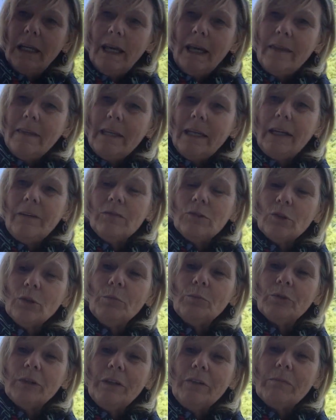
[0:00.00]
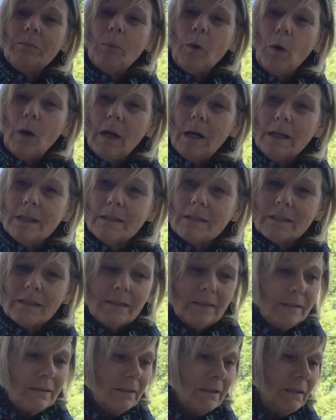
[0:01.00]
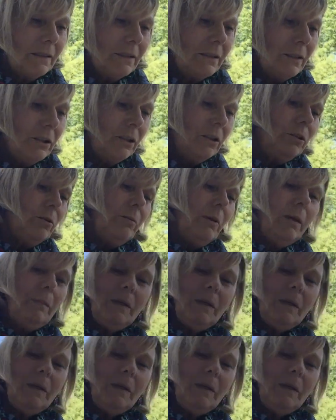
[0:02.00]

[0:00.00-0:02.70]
And then after a brief pause, you may